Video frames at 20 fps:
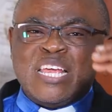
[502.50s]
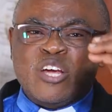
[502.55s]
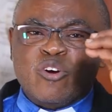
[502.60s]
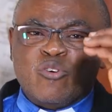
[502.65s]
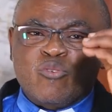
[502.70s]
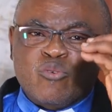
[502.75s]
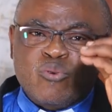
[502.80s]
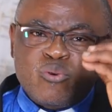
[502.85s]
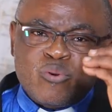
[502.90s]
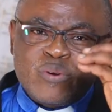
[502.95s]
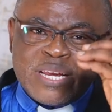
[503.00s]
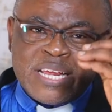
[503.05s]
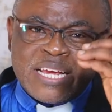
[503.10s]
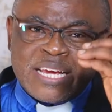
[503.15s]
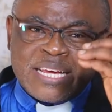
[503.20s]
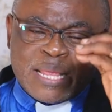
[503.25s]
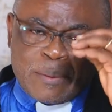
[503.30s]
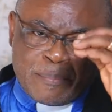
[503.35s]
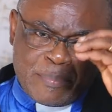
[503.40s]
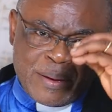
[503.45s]

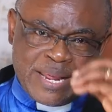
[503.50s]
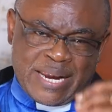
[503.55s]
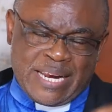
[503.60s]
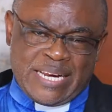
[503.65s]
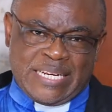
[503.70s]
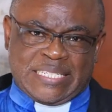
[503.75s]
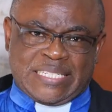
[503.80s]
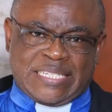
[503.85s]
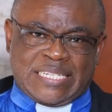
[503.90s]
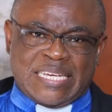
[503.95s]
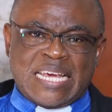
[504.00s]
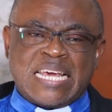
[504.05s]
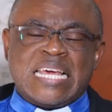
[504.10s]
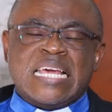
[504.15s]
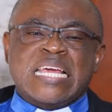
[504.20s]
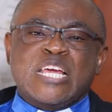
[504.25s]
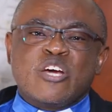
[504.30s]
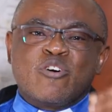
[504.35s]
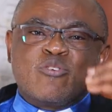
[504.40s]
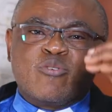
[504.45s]
including the parents,
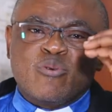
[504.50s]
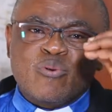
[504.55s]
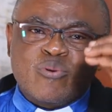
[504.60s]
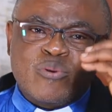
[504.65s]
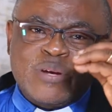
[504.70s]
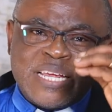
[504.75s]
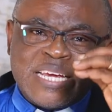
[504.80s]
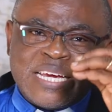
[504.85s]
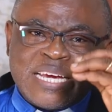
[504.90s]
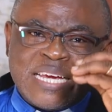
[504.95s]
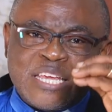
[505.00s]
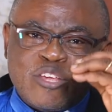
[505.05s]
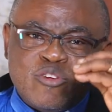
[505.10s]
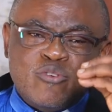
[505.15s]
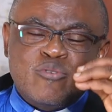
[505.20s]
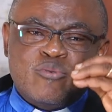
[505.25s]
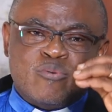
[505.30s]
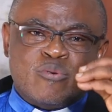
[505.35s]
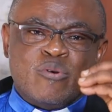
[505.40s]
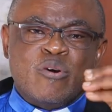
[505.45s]
including
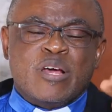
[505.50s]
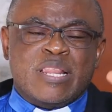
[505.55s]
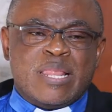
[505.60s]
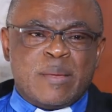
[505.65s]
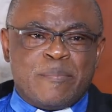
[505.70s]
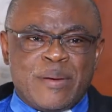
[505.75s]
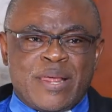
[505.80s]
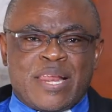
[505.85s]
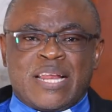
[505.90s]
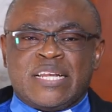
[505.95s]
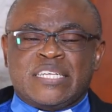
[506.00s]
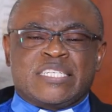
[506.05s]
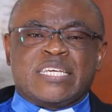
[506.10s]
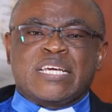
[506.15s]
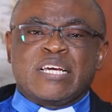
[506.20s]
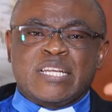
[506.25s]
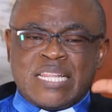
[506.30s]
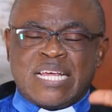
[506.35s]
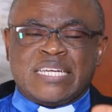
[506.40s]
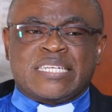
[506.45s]
you, the parents
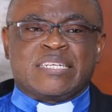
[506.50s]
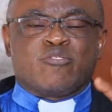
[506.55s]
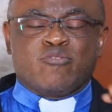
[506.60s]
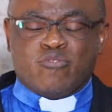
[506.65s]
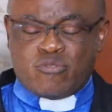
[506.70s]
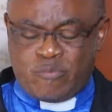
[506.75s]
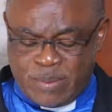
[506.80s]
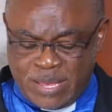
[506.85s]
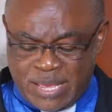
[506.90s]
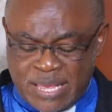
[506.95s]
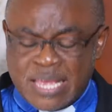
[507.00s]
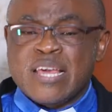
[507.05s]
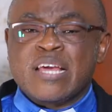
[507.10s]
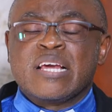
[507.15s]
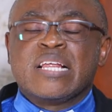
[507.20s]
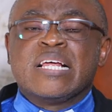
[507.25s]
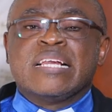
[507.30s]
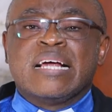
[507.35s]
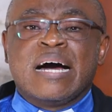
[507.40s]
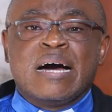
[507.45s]
that could be
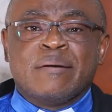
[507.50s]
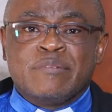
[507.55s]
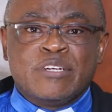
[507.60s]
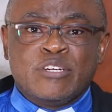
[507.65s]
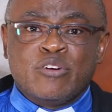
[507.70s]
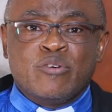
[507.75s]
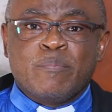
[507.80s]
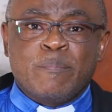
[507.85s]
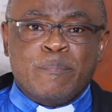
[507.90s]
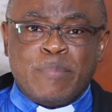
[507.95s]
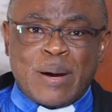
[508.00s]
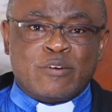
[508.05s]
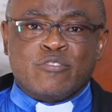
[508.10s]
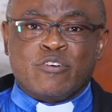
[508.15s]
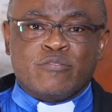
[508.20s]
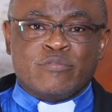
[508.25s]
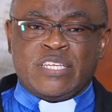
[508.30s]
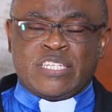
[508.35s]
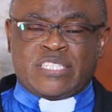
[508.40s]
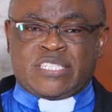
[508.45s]
part
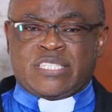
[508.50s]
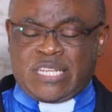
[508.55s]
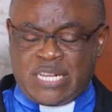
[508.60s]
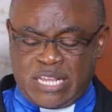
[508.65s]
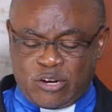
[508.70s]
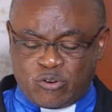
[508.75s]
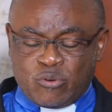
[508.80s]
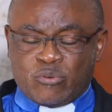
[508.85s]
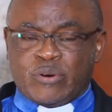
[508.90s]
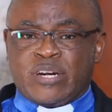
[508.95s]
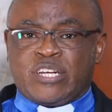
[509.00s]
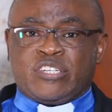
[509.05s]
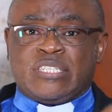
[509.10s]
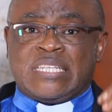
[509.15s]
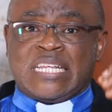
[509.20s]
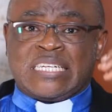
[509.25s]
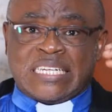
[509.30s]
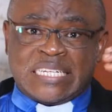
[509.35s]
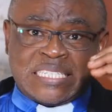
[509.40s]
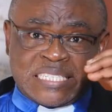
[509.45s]
of this, the congregation
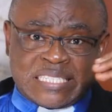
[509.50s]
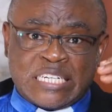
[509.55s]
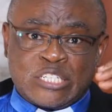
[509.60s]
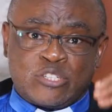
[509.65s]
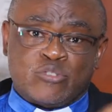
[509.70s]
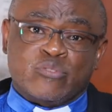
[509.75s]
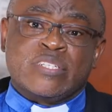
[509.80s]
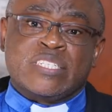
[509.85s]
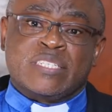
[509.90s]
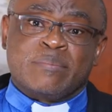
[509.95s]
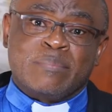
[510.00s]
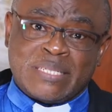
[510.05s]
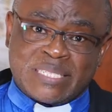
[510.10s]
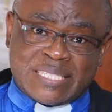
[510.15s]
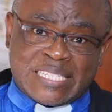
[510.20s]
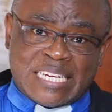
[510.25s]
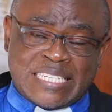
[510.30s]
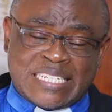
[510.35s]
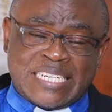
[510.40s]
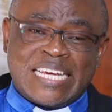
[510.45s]
that listens to this
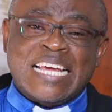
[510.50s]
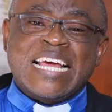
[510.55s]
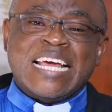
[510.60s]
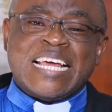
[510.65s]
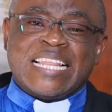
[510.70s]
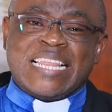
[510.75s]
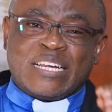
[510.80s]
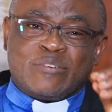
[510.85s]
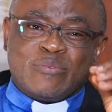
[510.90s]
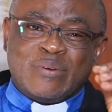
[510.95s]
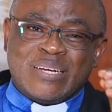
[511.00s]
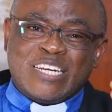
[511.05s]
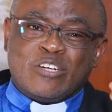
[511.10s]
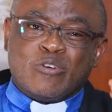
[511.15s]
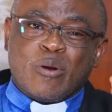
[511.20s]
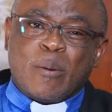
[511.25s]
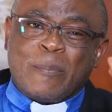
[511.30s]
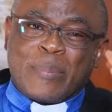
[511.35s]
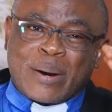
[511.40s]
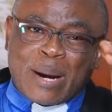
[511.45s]
message, that we need
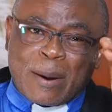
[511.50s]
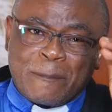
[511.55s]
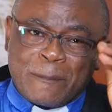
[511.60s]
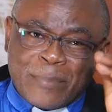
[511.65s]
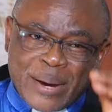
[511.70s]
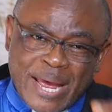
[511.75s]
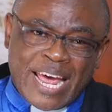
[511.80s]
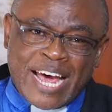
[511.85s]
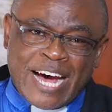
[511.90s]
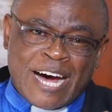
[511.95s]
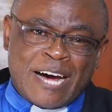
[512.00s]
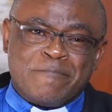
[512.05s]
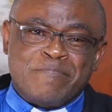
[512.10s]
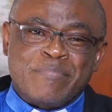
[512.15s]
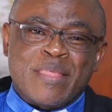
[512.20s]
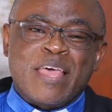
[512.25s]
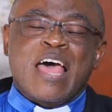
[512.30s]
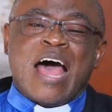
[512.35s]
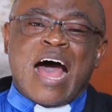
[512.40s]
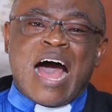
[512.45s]
to prepare
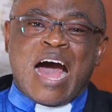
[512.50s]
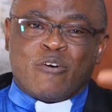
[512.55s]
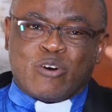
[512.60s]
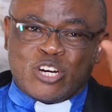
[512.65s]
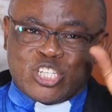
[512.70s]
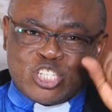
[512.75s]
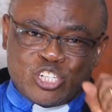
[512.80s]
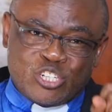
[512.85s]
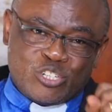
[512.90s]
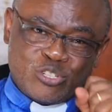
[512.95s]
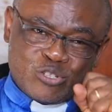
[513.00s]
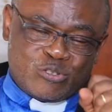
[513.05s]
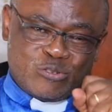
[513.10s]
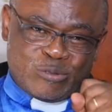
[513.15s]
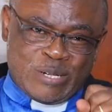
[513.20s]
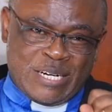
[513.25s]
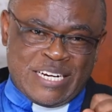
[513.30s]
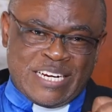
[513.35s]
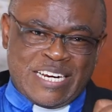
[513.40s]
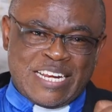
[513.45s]
our
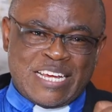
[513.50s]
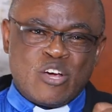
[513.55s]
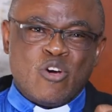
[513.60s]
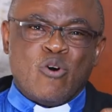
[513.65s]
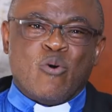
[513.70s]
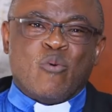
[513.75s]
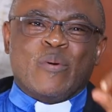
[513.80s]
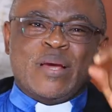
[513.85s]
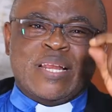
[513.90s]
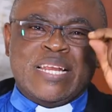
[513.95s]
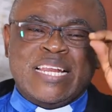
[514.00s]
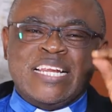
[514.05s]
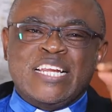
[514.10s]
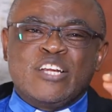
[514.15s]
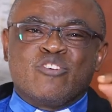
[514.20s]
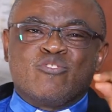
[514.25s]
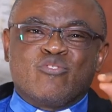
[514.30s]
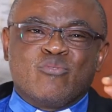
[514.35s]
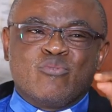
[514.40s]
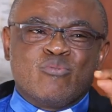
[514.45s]
children. We
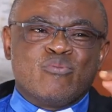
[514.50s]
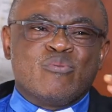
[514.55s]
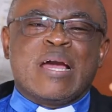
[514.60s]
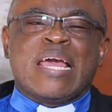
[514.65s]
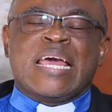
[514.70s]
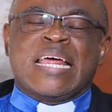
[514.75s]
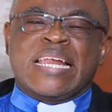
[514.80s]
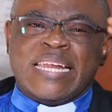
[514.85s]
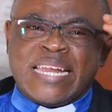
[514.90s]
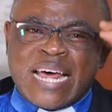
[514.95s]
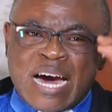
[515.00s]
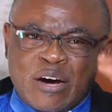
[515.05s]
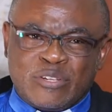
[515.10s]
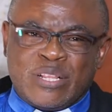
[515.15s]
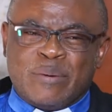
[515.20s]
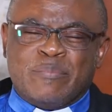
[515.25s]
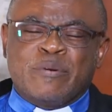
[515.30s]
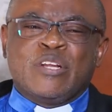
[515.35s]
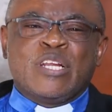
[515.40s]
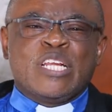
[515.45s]
need to endow
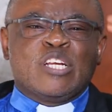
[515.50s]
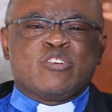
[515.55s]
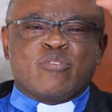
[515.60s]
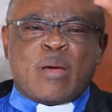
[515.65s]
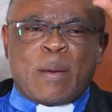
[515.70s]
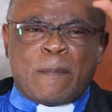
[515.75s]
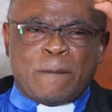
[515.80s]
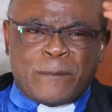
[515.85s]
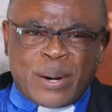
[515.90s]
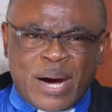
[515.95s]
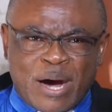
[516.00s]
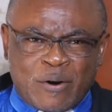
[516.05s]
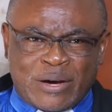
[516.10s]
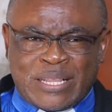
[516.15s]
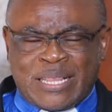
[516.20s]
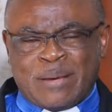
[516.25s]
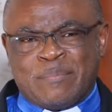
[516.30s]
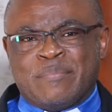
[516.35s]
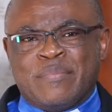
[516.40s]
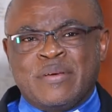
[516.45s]
them. We need to empower
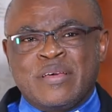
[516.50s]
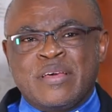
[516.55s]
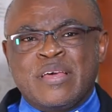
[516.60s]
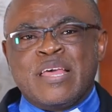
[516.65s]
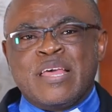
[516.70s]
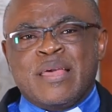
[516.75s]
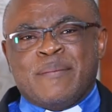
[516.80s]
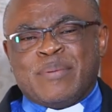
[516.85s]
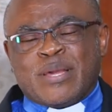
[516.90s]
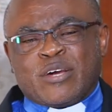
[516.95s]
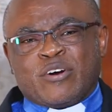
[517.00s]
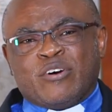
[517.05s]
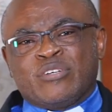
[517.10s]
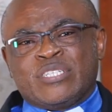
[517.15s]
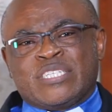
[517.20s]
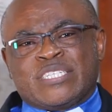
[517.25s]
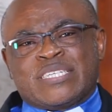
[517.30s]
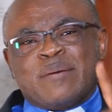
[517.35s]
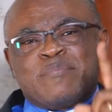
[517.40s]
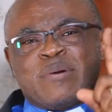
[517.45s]
them.
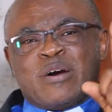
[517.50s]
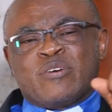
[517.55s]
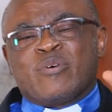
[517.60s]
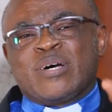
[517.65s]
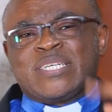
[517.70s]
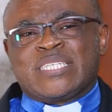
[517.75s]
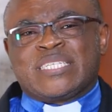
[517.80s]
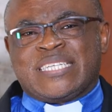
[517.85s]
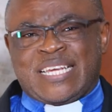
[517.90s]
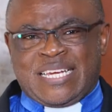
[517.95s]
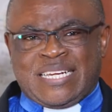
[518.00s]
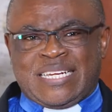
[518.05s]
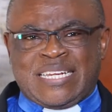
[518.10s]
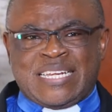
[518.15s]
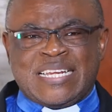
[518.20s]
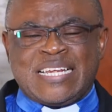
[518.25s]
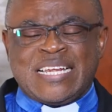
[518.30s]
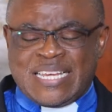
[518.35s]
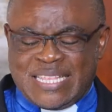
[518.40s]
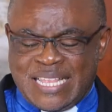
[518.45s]
Because someone once
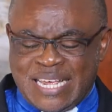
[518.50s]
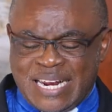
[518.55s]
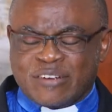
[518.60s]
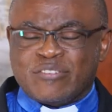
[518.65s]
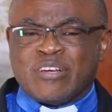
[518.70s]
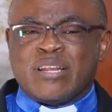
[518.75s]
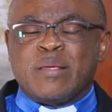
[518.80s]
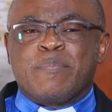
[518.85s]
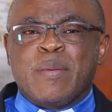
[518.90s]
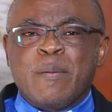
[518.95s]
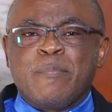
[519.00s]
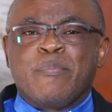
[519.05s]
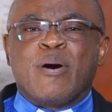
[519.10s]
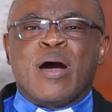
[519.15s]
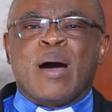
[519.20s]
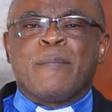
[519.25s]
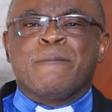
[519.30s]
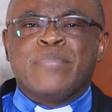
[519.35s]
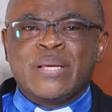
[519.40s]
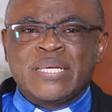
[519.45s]
said that actually people
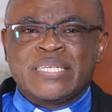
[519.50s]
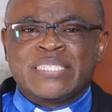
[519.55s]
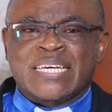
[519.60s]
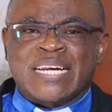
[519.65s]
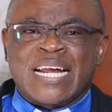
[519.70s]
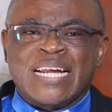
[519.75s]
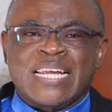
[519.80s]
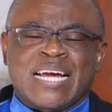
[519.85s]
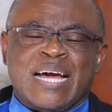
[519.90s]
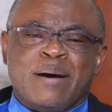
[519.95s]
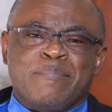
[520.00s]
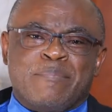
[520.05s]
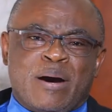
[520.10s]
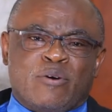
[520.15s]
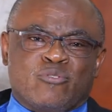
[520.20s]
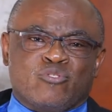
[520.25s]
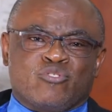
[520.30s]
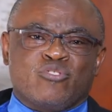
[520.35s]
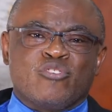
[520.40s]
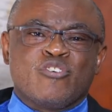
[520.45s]
are busy running
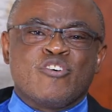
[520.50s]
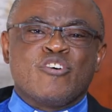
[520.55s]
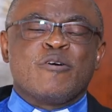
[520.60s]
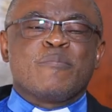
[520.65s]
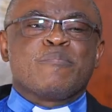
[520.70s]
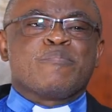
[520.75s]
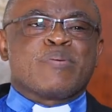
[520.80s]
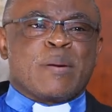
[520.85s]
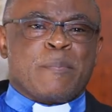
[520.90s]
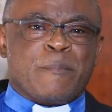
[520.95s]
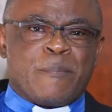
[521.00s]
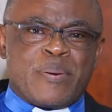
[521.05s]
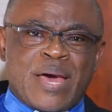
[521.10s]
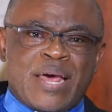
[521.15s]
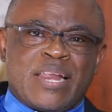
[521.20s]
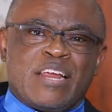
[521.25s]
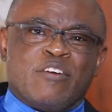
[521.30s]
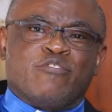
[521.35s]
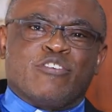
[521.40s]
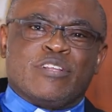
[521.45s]
about
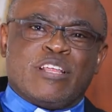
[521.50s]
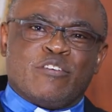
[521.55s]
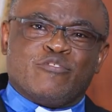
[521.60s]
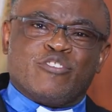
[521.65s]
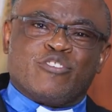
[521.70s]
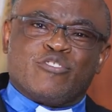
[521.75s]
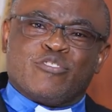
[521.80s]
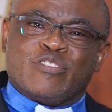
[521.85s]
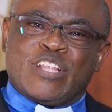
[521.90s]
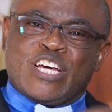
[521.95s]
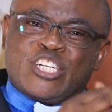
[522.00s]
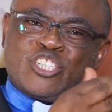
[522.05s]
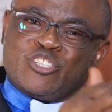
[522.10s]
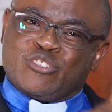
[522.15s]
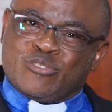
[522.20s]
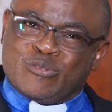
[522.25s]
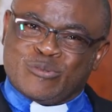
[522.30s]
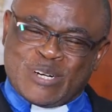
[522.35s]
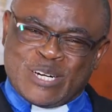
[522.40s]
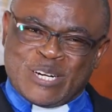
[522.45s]
preparing for the future of their
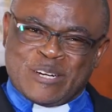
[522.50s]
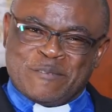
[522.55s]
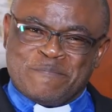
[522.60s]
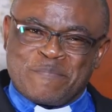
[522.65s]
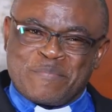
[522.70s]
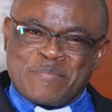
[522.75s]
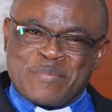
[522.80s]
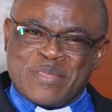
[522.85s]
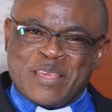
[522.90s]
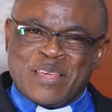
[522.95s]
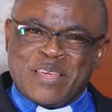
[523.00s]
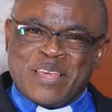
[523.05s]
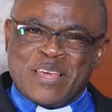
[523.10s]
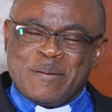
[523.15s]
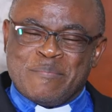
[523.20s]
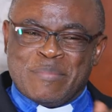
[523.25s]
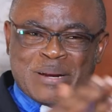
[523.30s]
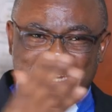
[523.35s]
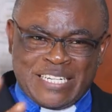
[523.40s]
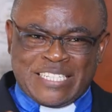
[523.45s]
children.
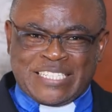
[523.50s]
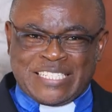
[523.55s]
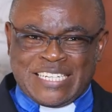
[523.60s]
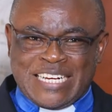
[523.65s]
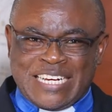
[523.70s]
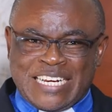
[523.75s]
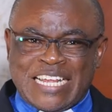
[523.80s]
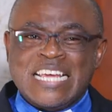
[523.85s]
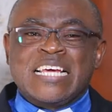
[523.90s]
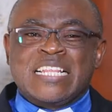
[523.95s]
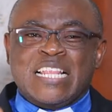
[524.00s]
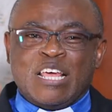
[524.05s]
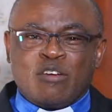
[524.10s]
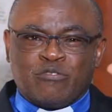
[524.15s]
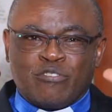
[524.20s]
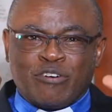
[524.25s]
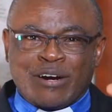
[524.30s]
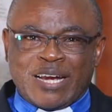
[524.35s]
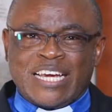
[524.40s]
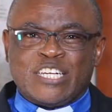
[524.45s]
But listen, they
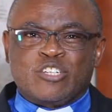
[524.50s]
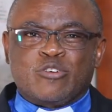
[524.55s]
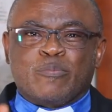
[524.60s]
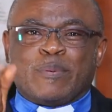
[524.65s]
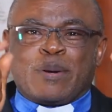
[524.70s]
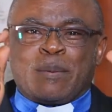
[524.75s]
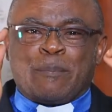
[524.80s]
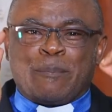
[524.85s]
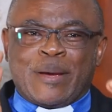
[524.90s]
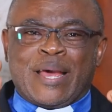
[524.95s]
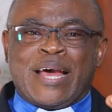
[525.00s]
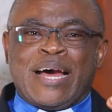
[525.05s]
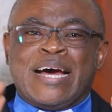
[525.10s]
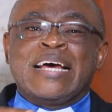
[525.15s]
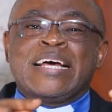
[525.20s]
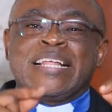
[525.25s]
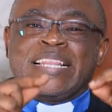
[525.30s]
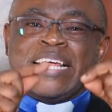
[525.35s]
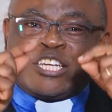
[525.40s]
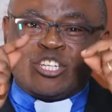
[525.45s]
forget to prepare
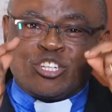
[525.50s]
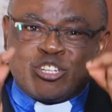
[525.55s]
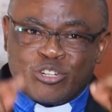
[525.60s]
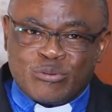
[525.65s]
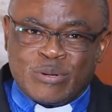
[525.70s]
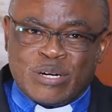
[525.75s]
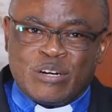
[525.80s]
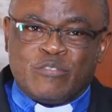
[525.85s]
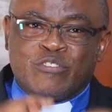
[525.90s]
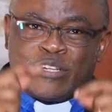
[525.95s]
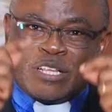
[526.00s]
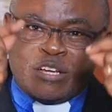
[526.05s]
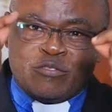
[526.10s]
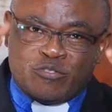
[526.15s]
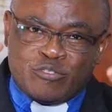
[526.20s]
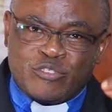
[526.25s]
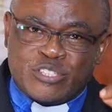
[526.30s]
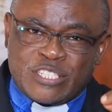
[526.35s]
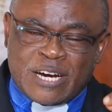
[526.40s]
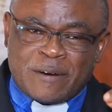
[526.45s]
their children for the
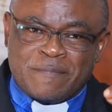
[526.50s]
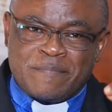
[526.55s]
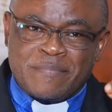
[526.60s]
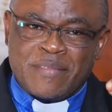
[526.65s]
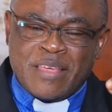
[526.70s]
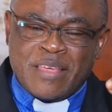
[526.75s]
future.